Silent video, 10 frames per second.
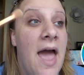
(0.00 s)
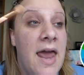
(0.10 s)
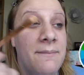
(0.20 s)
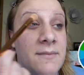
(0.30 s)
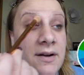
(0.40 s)

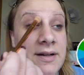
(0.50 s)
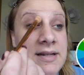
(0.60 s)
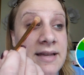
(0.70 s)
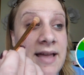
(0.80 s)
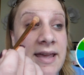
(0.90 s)
and I'm going
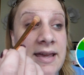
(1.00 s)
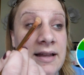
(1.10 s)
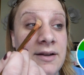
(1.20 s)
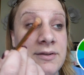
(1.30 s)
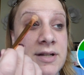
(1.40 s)
to take that
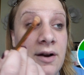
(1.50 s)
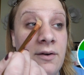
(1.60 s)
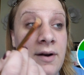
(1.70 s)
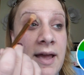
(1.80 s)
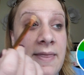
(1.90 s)
yellow tone,